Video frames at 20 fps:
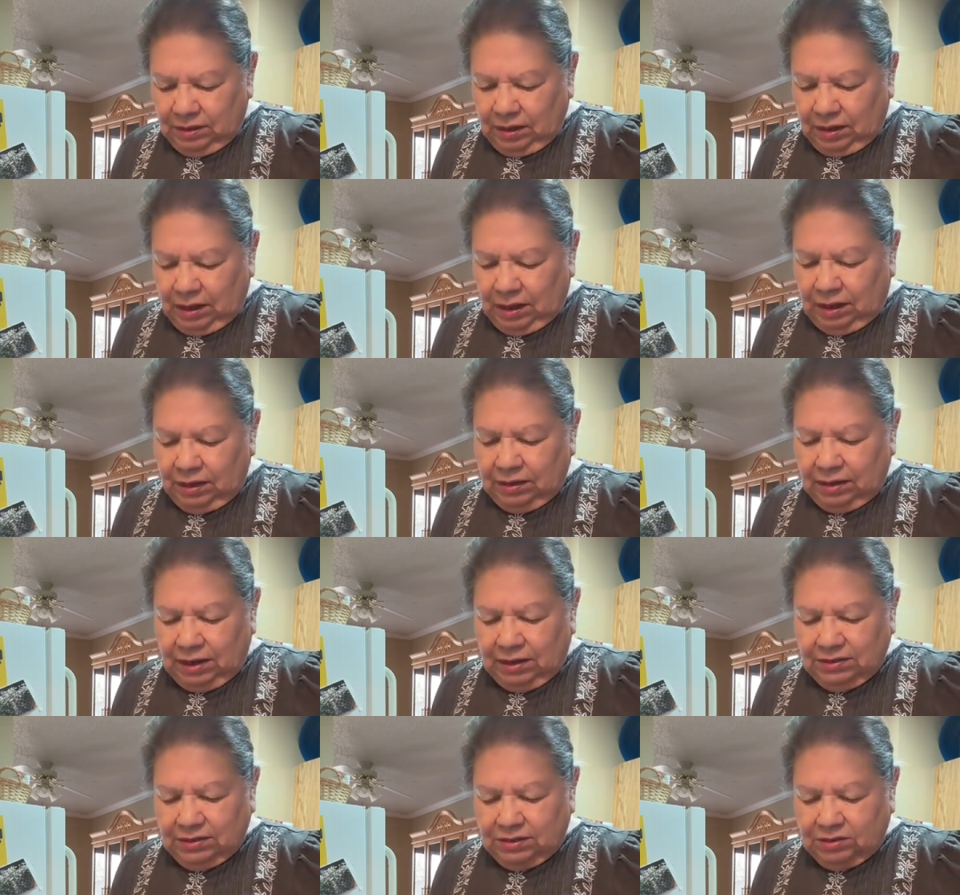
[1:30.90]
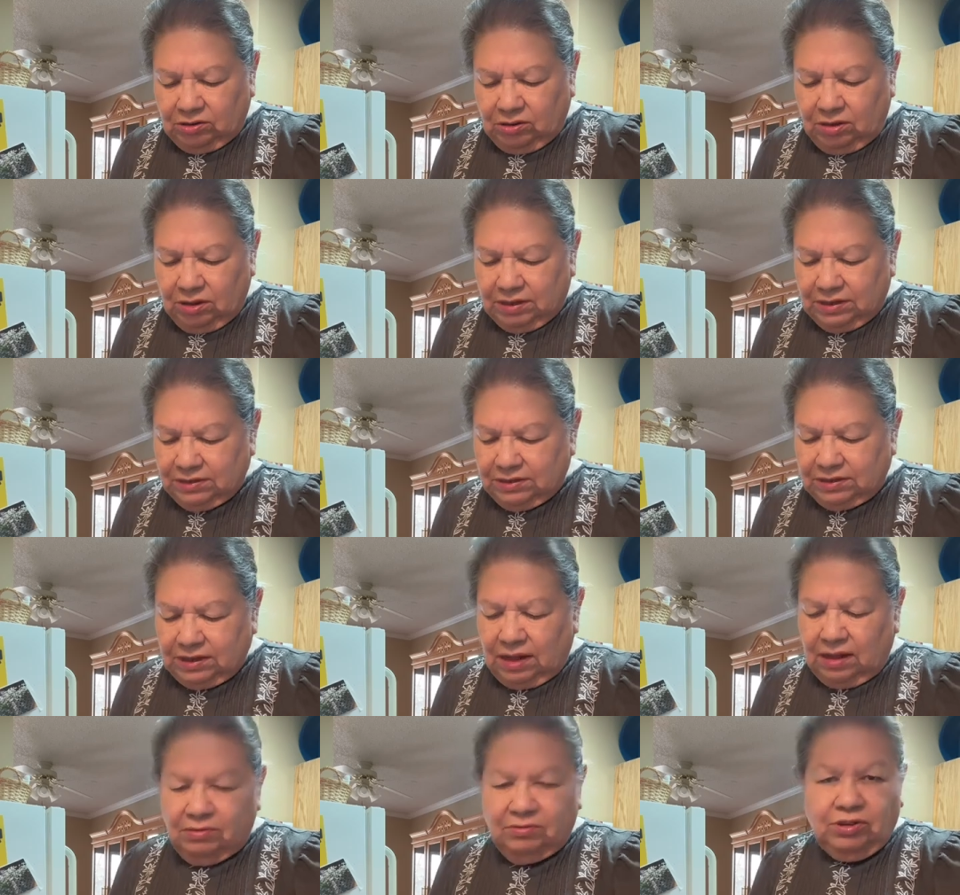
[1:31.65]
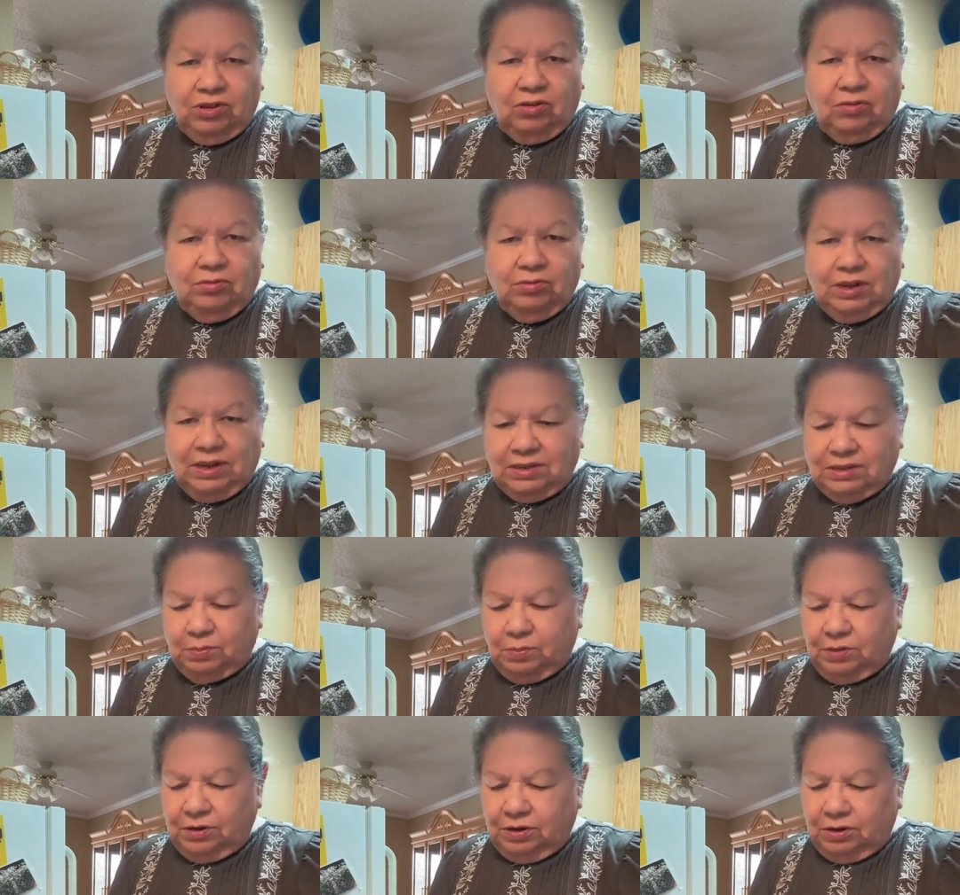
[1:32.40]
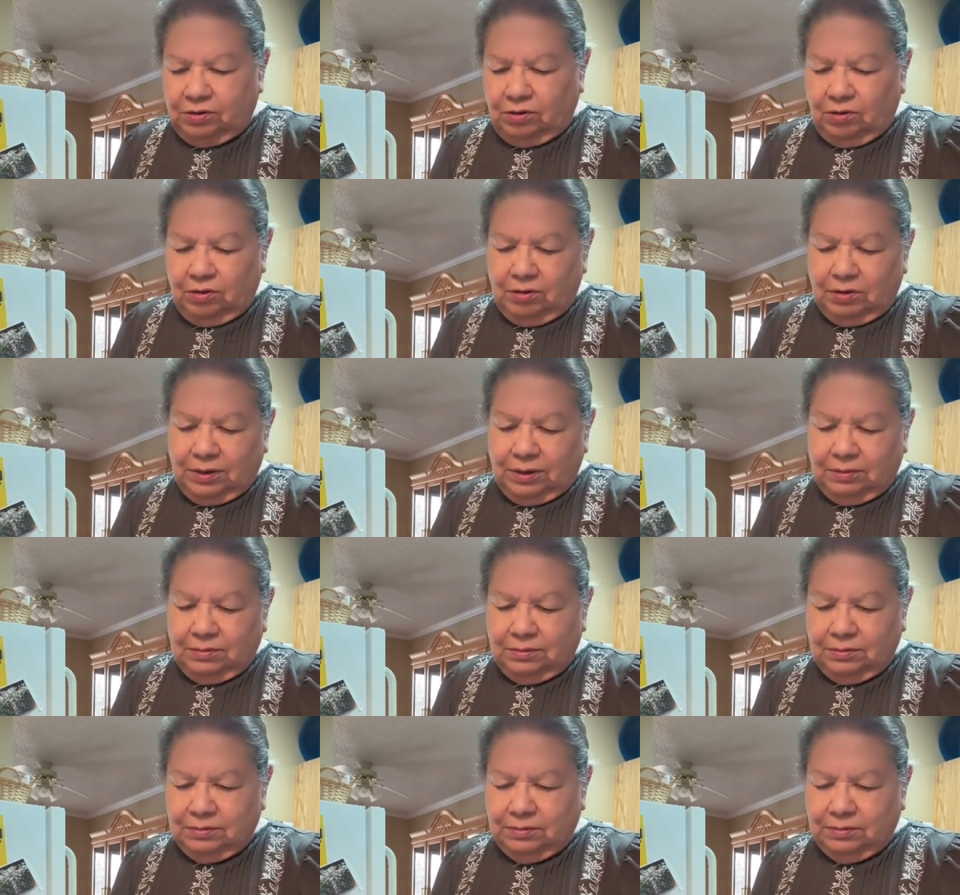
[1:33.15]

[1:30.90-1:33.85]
a nice stalk of celery. Let's put it all in.